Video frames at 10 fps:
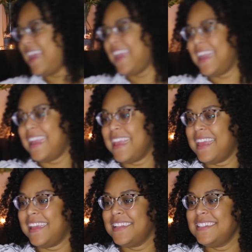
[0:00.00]

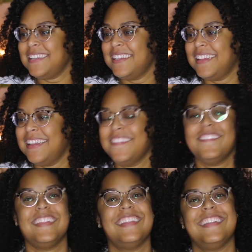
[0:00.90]
And
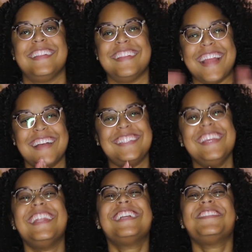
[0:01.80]
I'll see
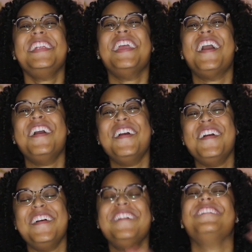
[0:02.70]
you in the next
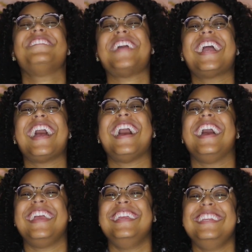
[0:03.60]
video. Bye,
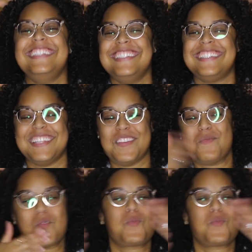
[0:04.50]
guys.